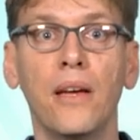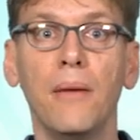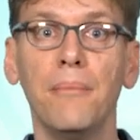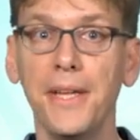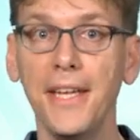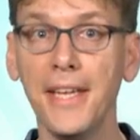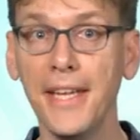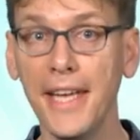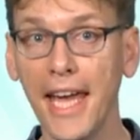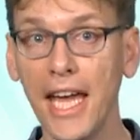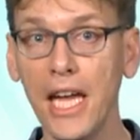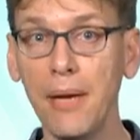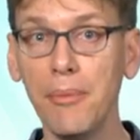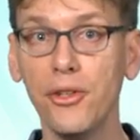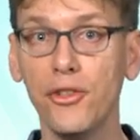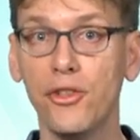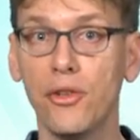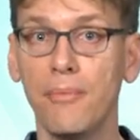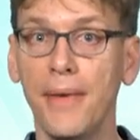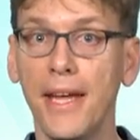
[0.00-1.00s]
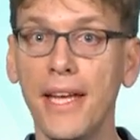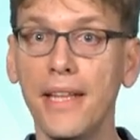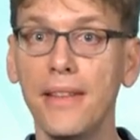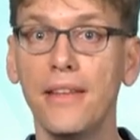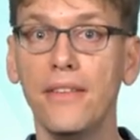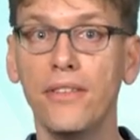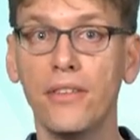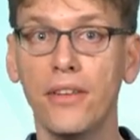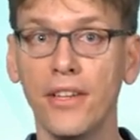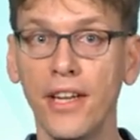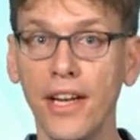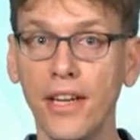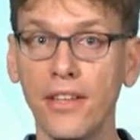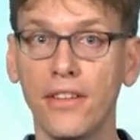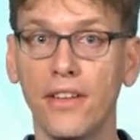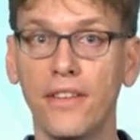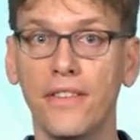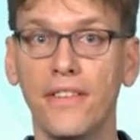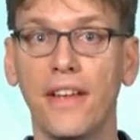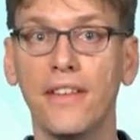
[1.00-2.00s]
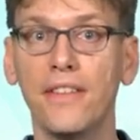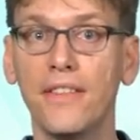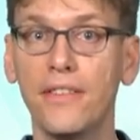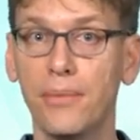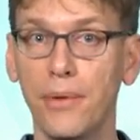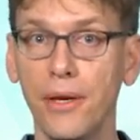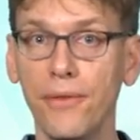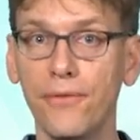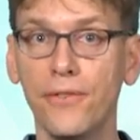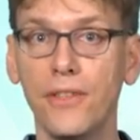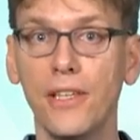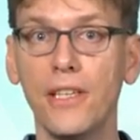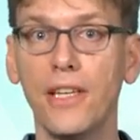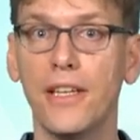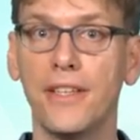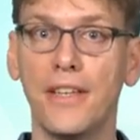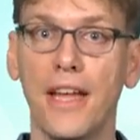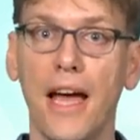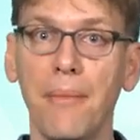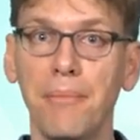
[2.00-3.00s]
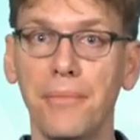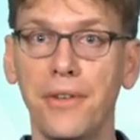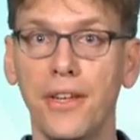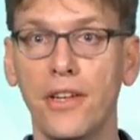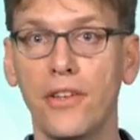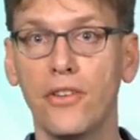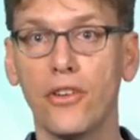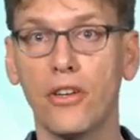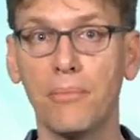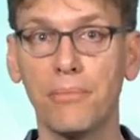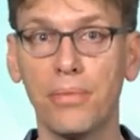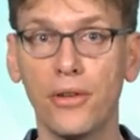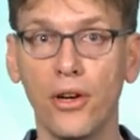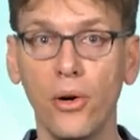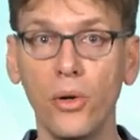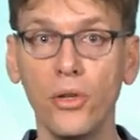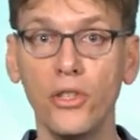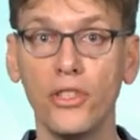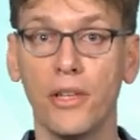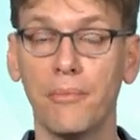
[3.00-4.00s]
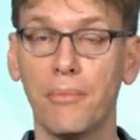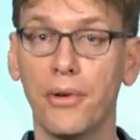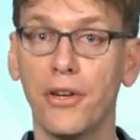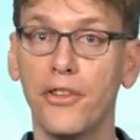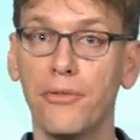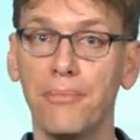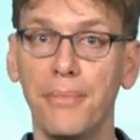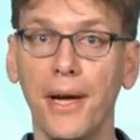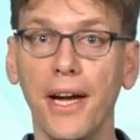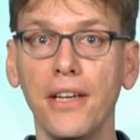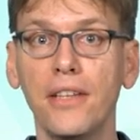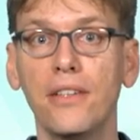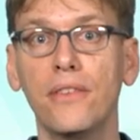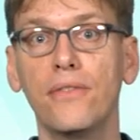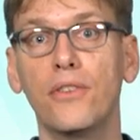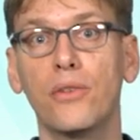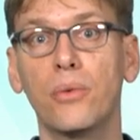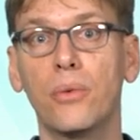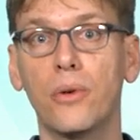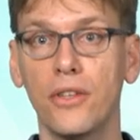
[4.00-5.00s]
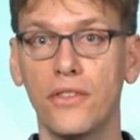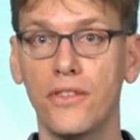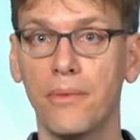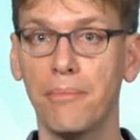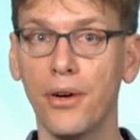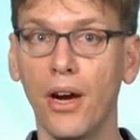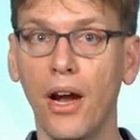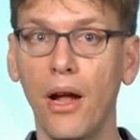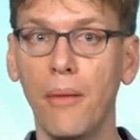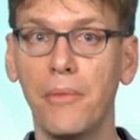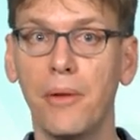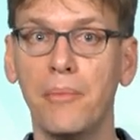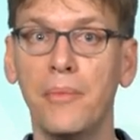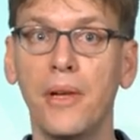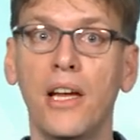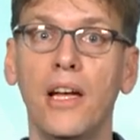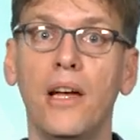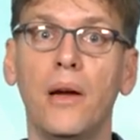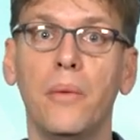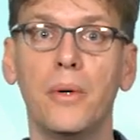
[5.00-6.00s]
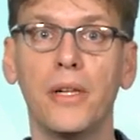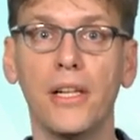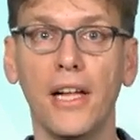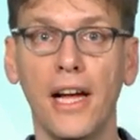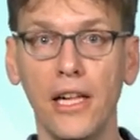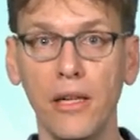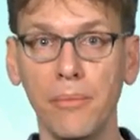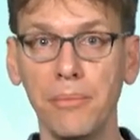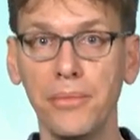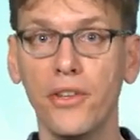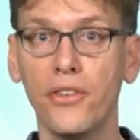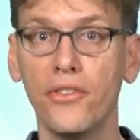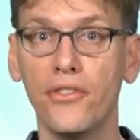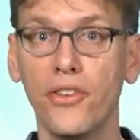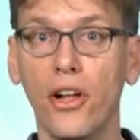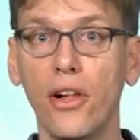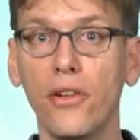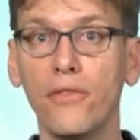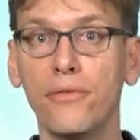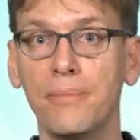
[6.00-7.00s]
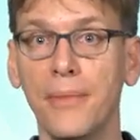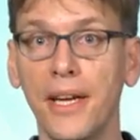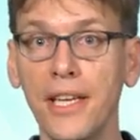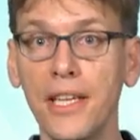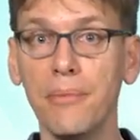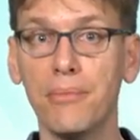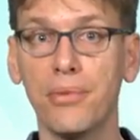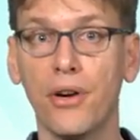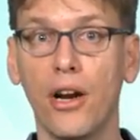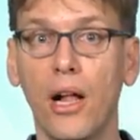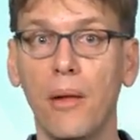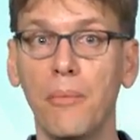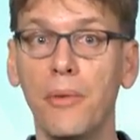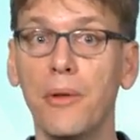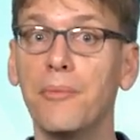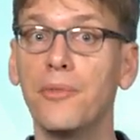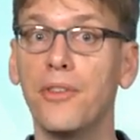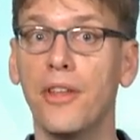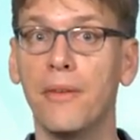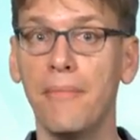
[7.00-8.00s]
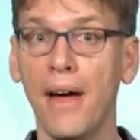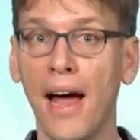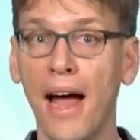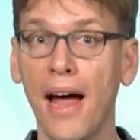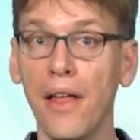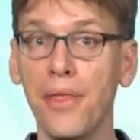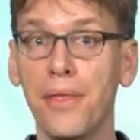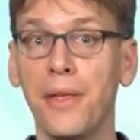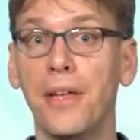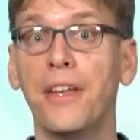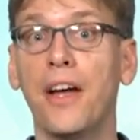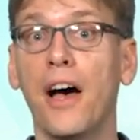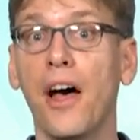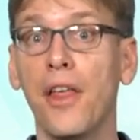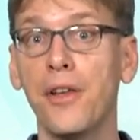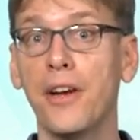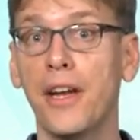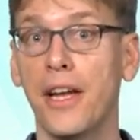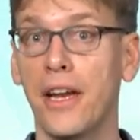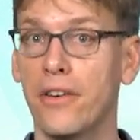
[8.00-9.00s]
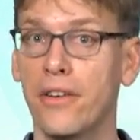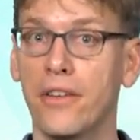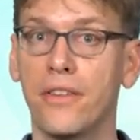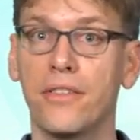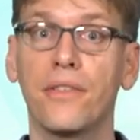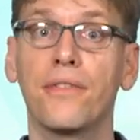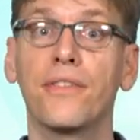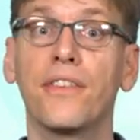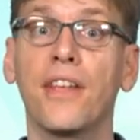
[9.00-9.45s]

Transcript: Being able to make these connections and swiftly adapting your approach and perspective towards a problem will help you solve many problems in math and other areas of